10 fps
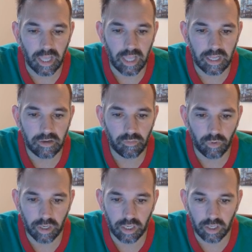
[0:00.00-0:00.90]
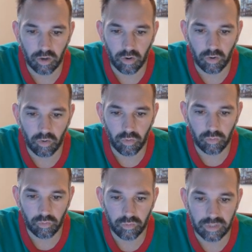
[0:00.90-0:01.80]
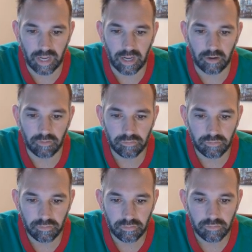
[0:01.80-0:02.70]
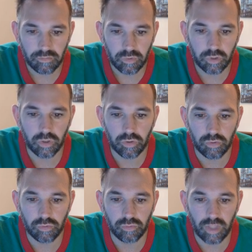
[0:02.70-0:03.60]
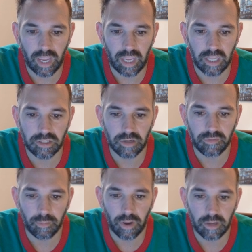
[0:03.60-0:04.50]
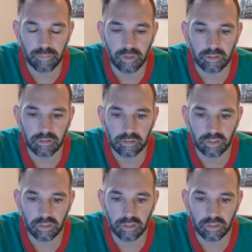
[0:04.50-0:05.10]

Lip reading: Then we're going to go down to the age of the piping.